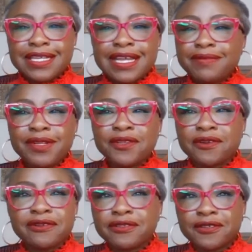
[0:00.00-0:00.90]
I'm not a
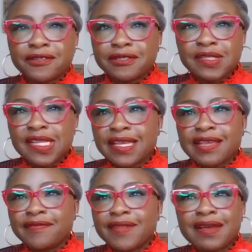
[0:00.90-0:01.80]
girly girl,
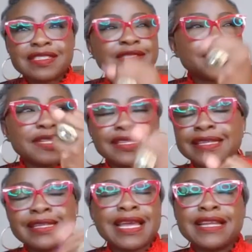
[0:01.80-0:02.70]
hey, flowers smell it,
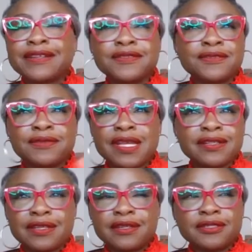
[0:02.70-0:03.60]
and I don't do
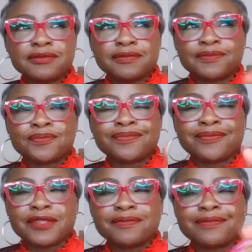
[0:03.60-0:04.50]
that.
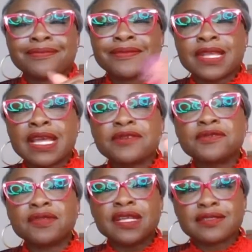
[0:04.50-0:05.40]
I don't
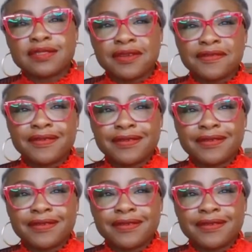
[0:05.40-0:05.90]
do that stuff.